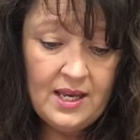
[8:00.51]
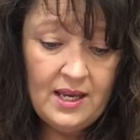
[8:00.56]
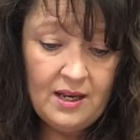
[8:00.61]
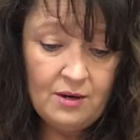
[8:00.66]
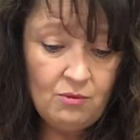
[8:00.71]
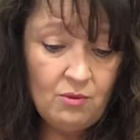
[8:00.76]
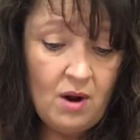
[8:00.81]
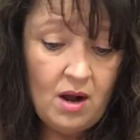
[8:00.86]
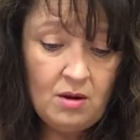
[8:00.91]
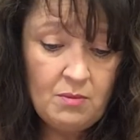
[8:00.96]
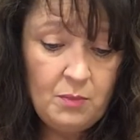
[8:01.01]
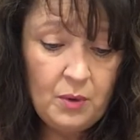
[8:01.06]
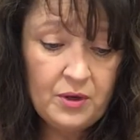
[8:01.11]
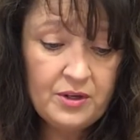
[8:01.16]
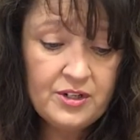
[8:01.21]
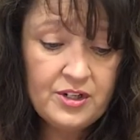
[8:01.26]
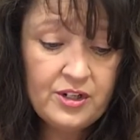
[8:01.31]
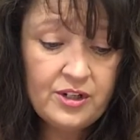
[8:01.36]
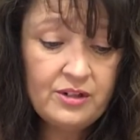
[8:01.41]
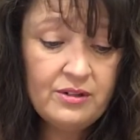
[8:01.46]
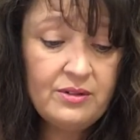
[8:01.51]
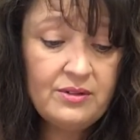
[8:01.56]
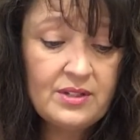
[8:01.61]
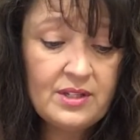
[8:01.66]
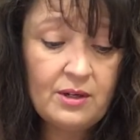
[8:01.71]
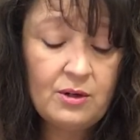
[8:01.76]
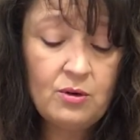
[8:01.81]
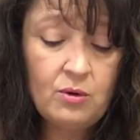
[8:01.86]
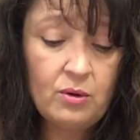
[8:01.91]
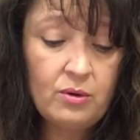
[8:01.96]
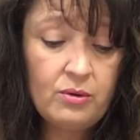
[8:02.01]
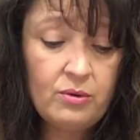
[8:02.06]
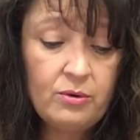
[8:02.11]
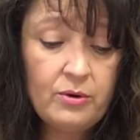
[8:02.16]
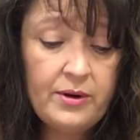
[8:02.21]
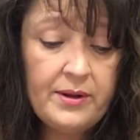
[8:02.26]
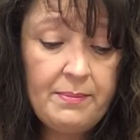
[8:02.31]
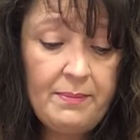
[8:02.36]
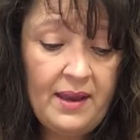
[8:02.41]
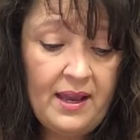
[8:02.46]
in Rockport shoes and
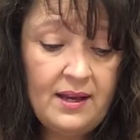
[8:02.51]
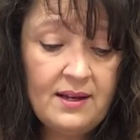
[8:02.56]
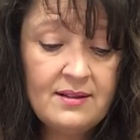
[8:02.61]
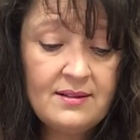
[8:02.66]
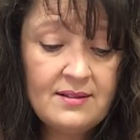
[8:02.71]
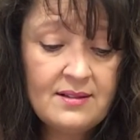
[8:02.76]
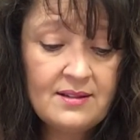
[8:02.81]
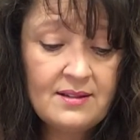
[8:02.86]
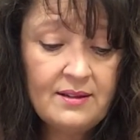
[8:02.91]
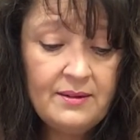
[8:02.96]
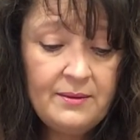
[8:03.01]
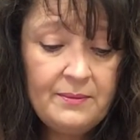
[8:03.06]
corduroy pants.